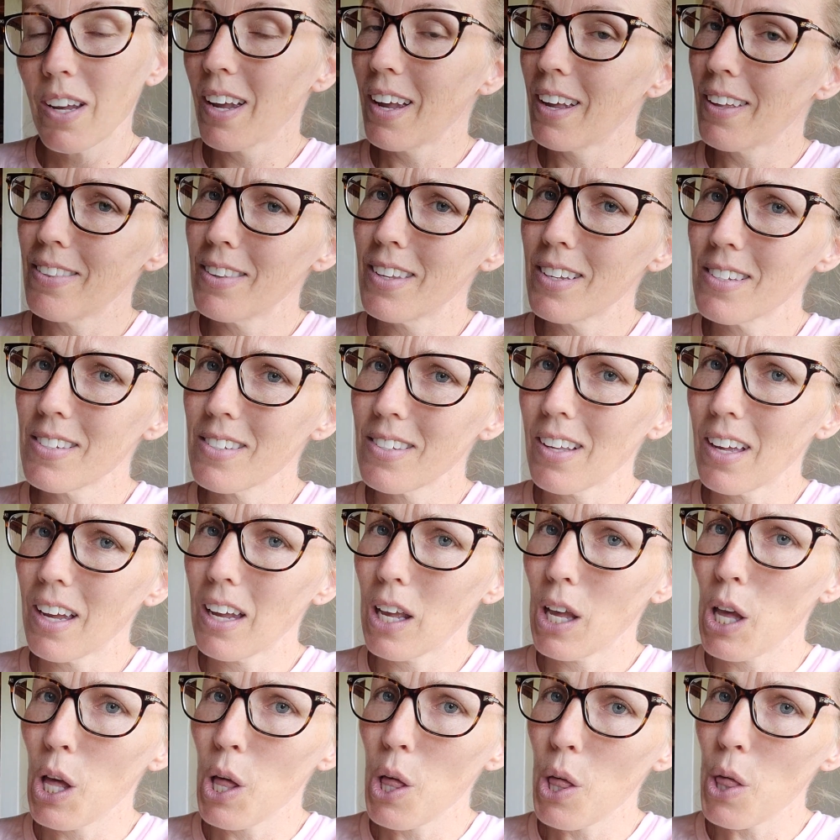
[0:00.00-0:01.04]
and this
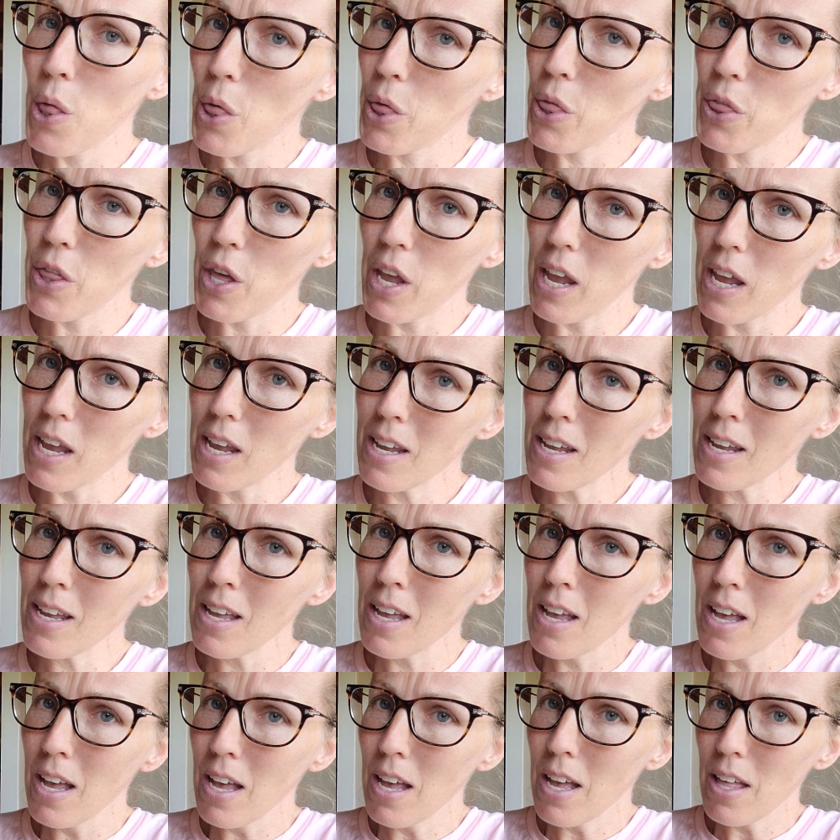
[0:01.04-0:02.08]
like thing
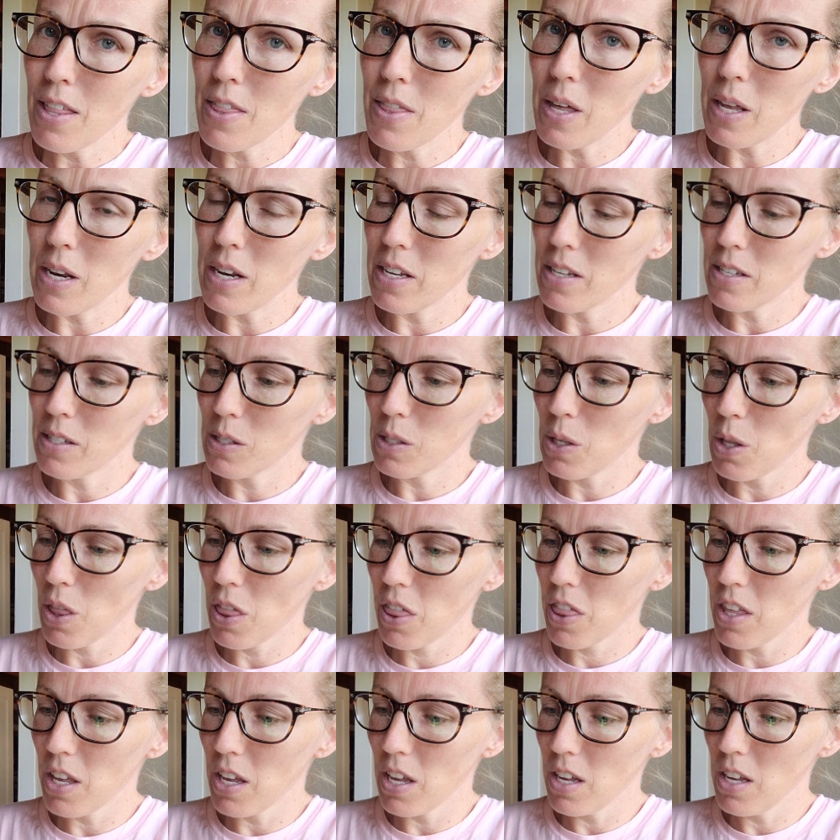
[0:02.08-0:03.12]
that is
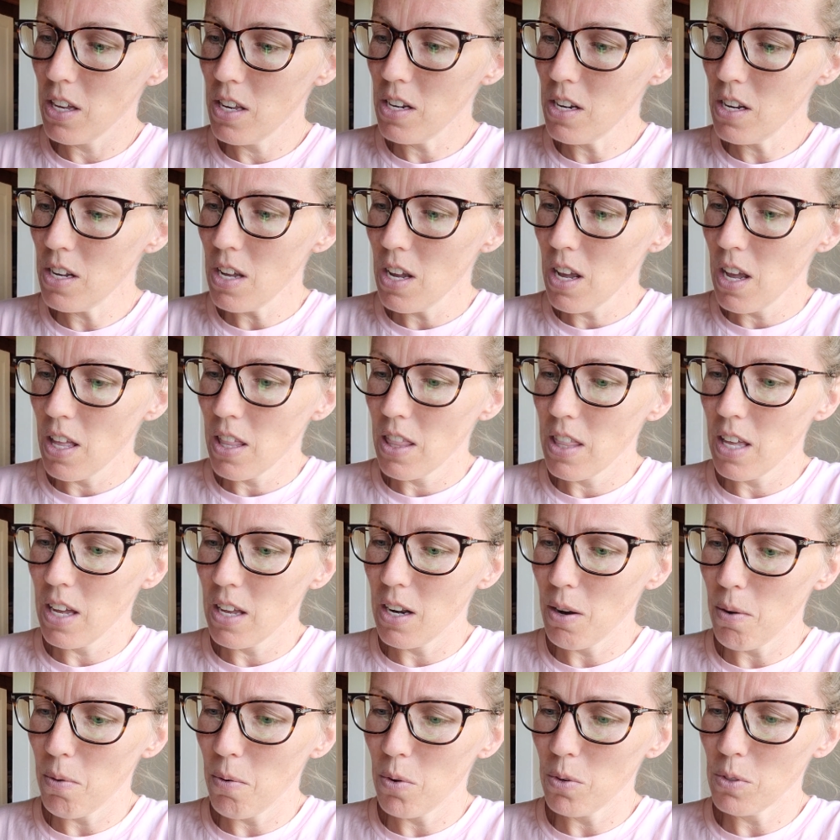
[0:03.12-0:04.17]
thin
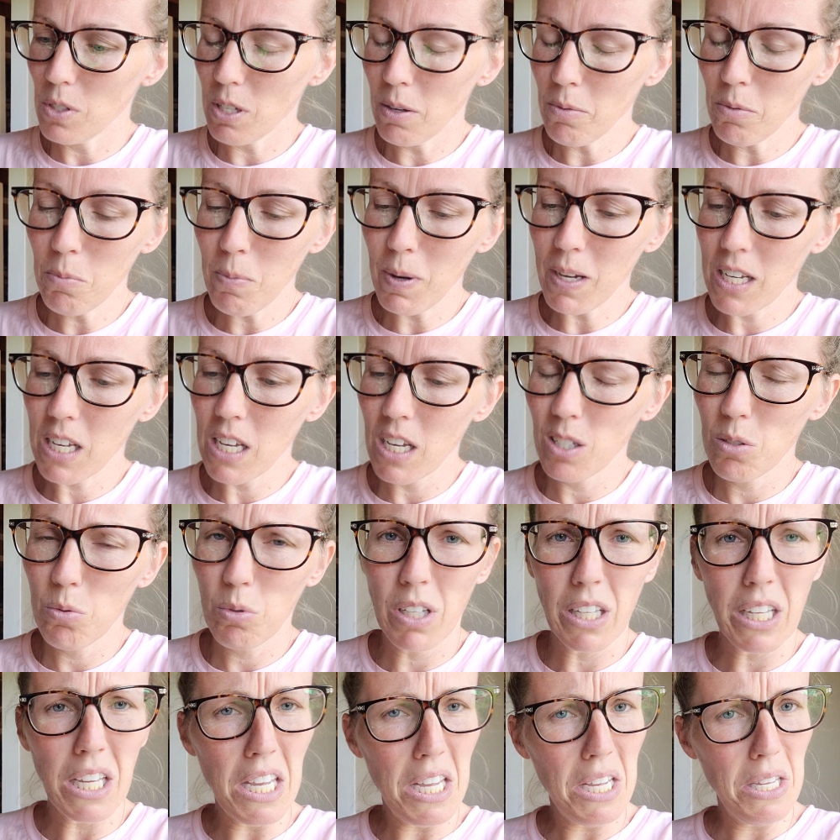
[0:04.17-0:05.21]
that some of my kids were
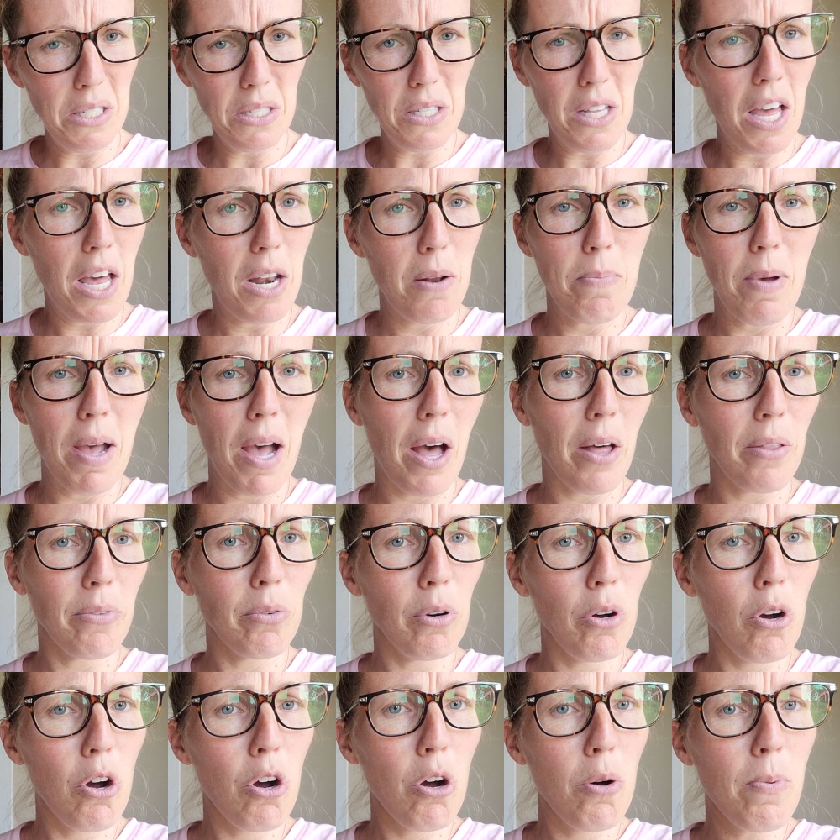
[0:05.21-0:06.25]
like, Is that a
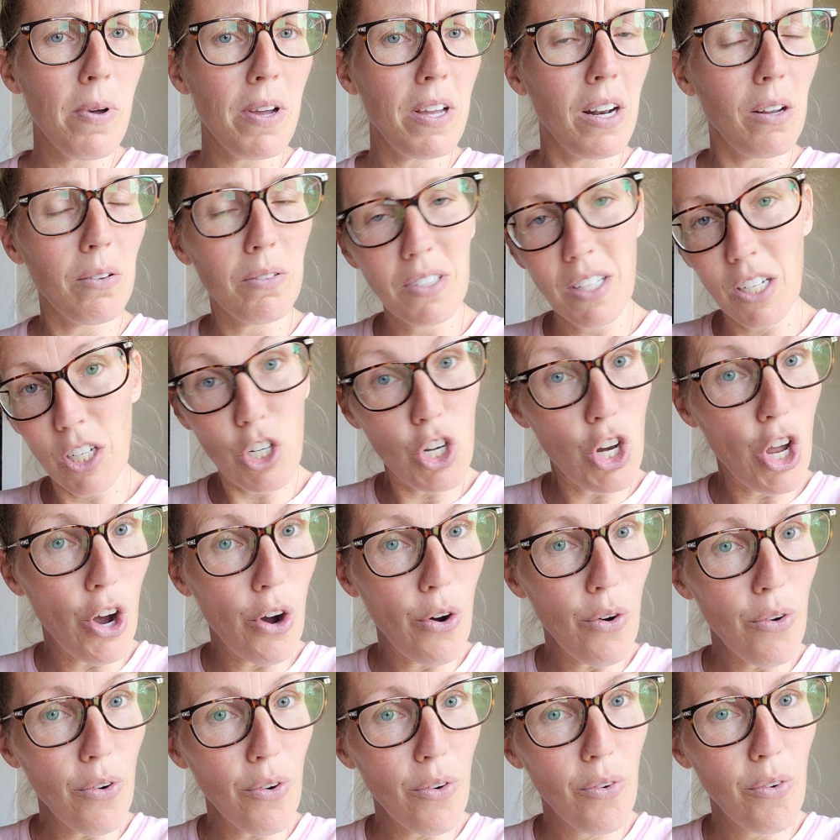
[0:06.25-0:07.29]
bathrobe? And I was like,
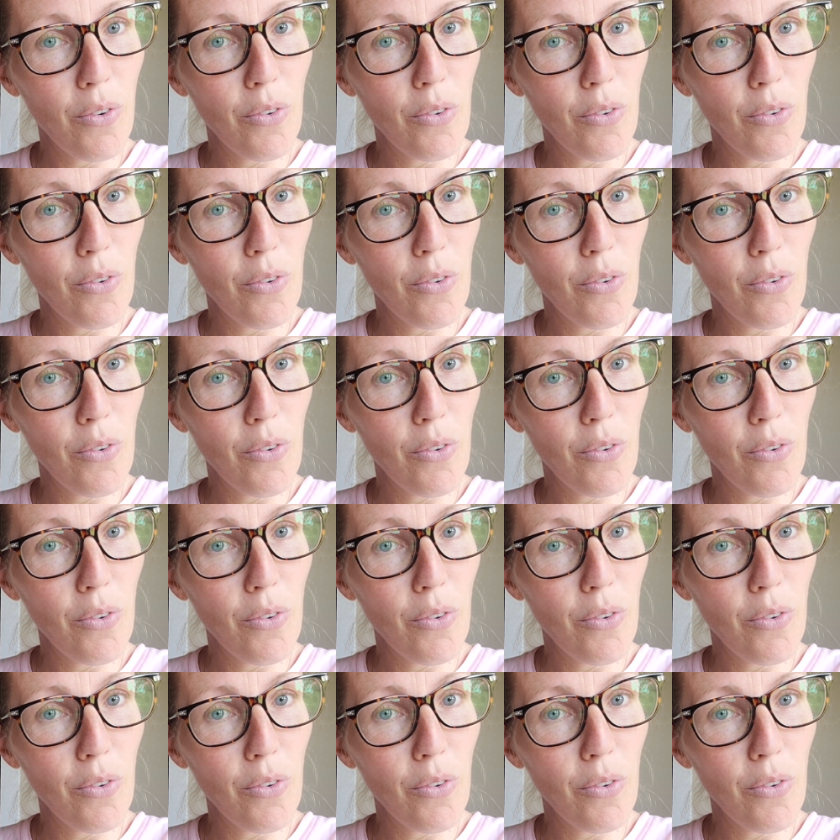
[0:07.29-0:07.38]
No.